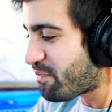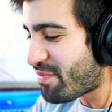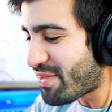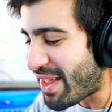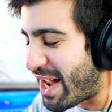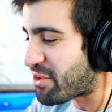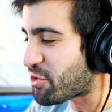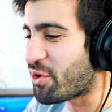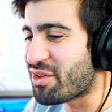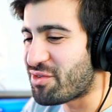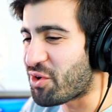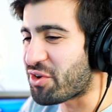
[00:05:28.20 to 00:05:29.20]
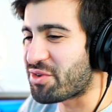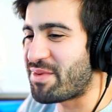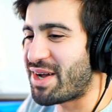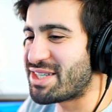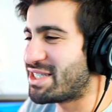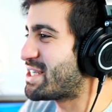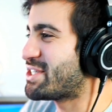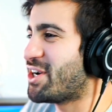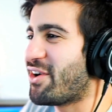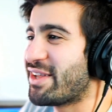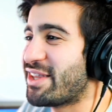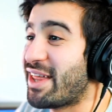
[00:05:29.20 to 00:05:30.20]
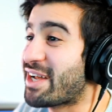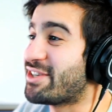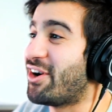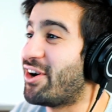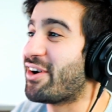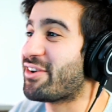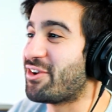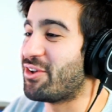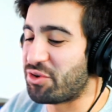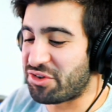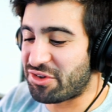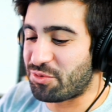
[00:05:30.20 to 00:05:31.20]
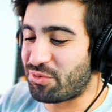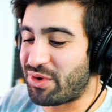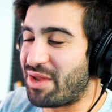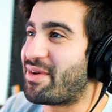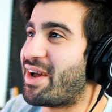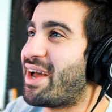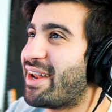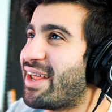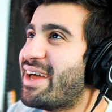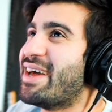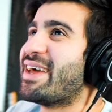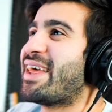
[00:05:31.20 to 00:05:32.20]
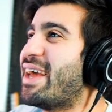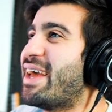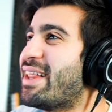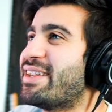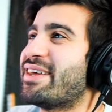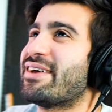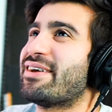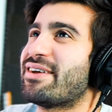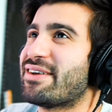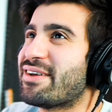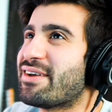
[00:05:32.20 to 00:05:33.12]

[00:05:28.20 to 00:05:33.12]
That's cool. The vocals are matching the guitar right there. That guitar solo is sweet, man. Killing it.